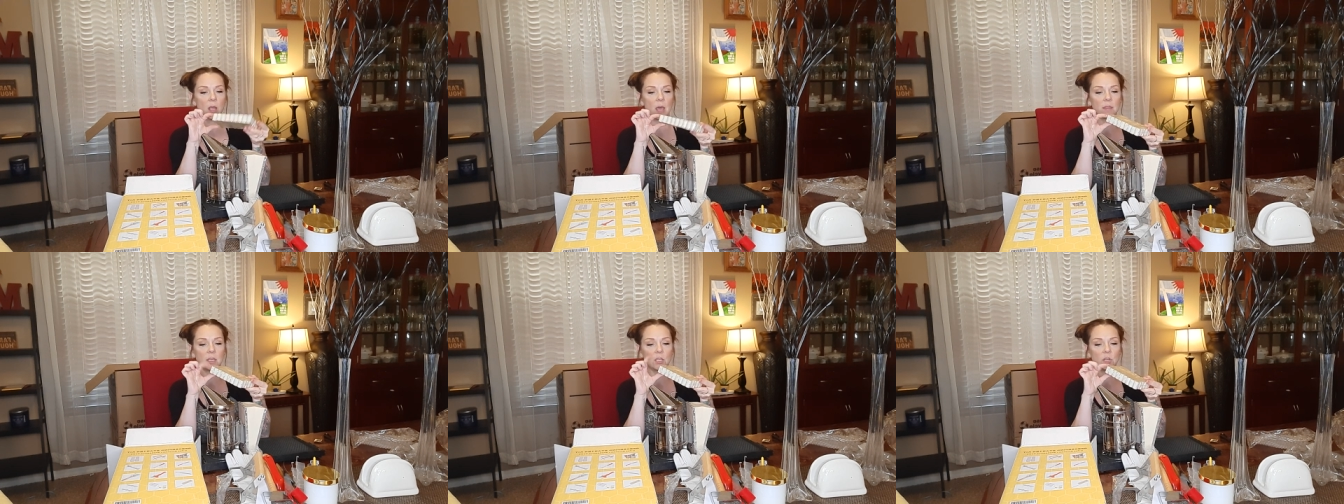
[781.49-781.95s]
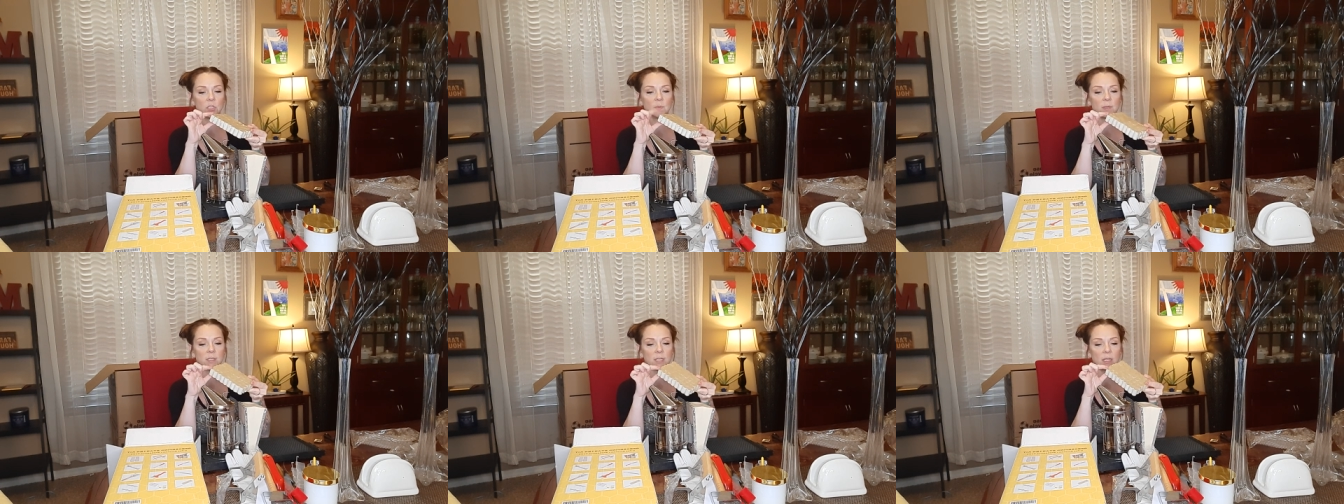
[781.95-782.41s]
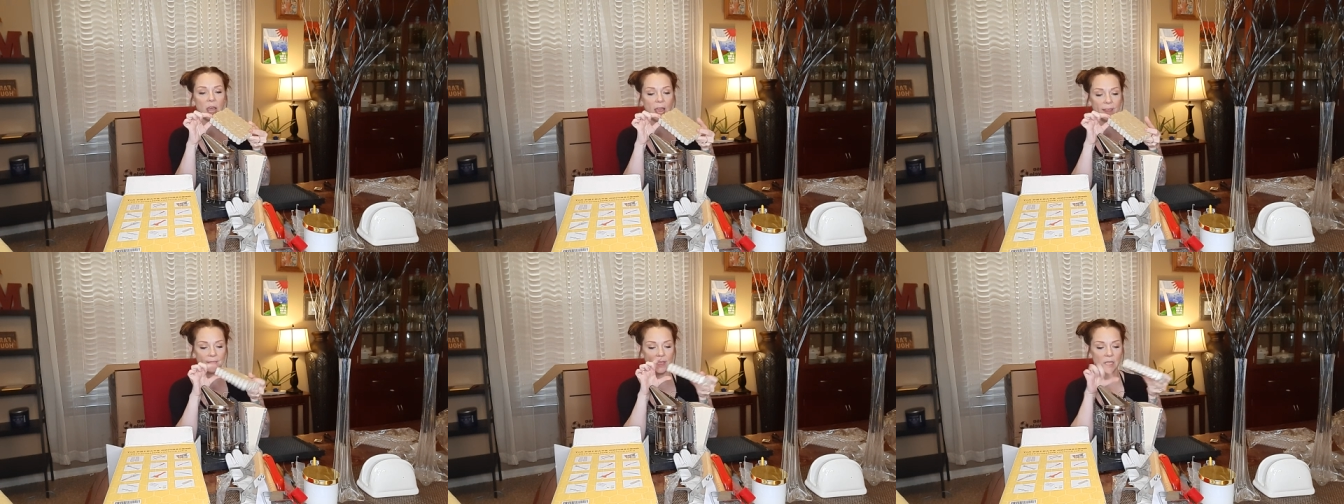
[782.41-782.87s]
I think you're supposed to
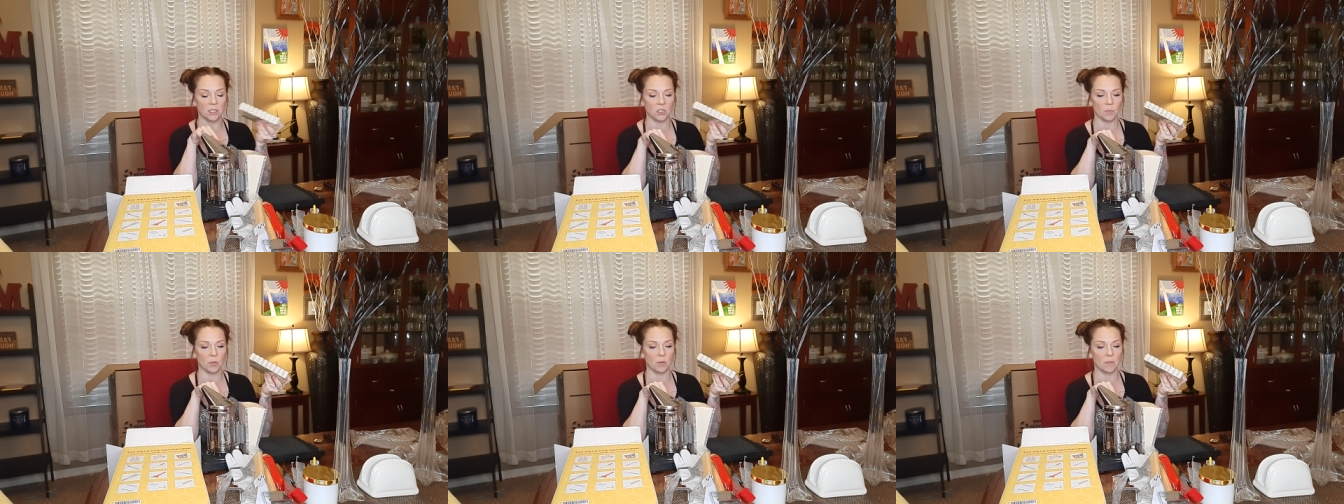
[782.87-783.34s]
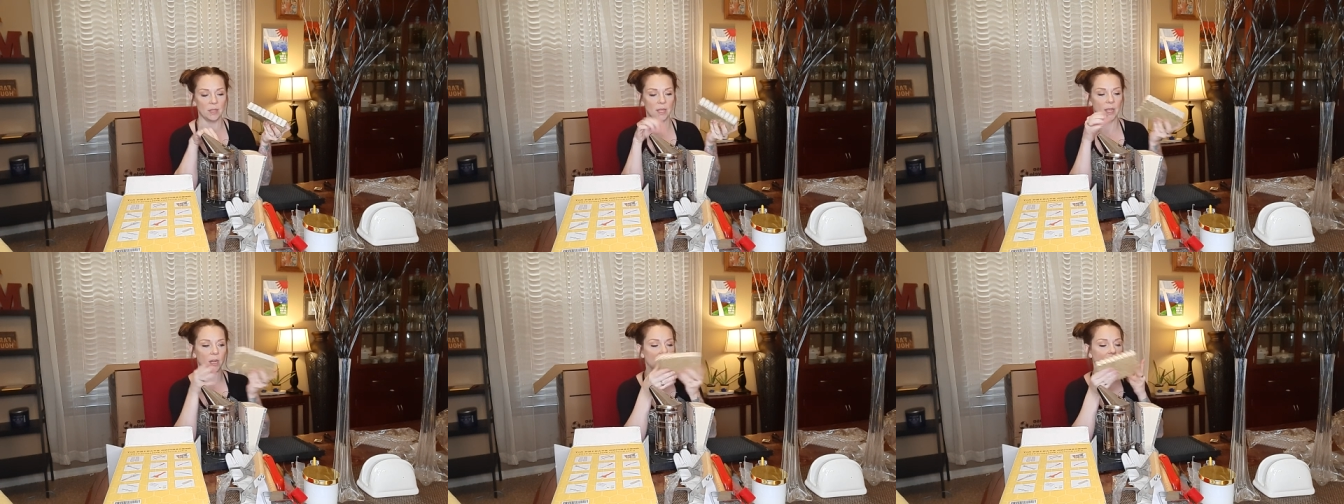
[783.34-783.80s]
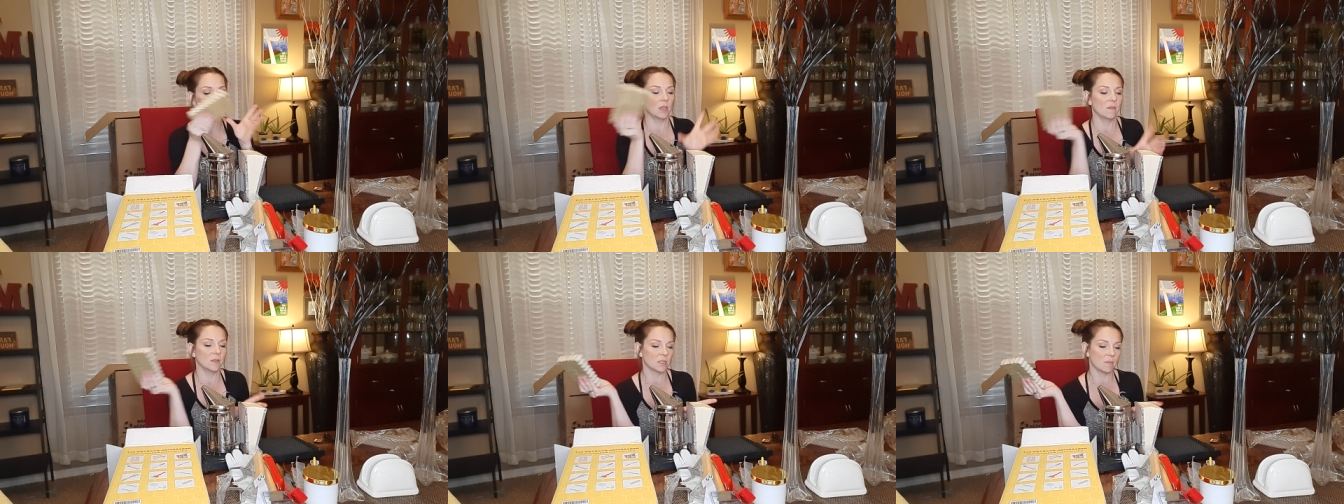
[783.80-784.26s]
light these. You put them in there, you
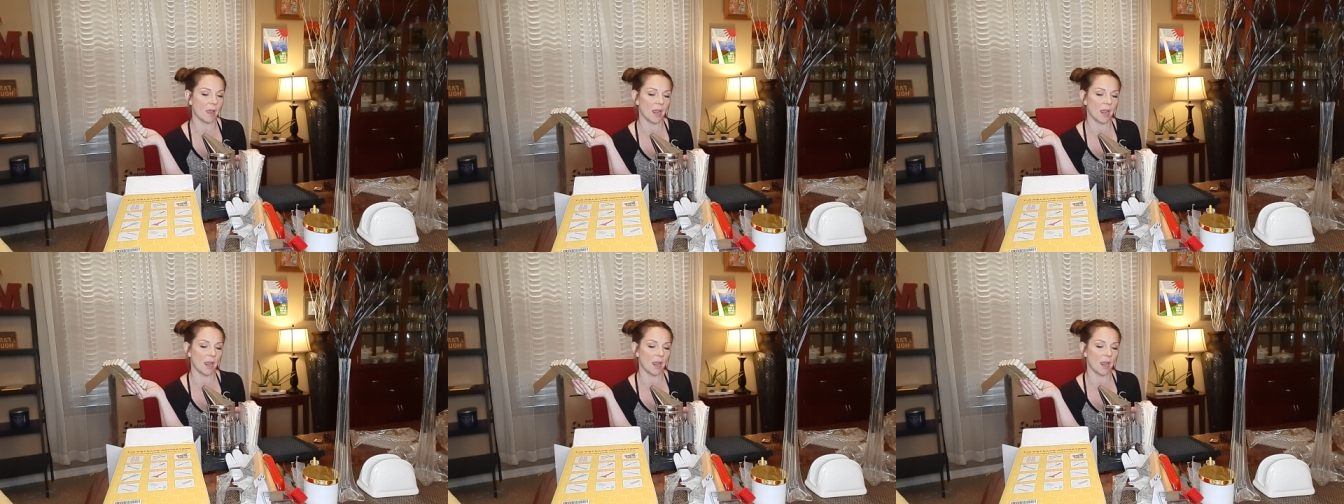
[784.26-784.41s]
give it some